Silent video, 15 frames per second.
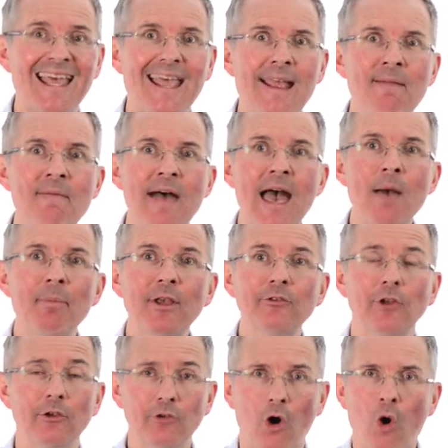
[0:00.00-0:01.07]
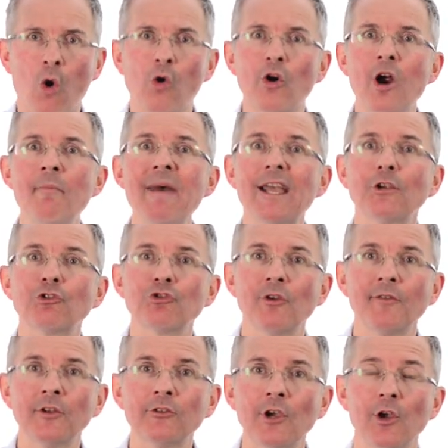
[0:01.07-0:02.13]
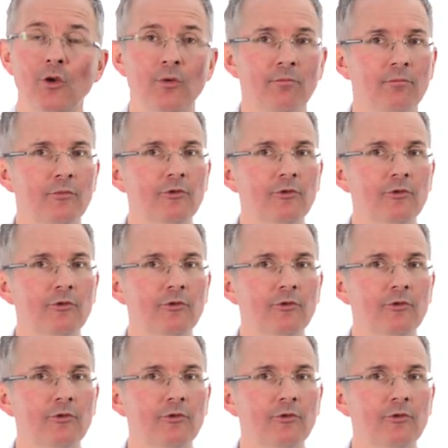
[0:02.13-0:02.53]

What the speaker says: in their business, or a mixture of the two.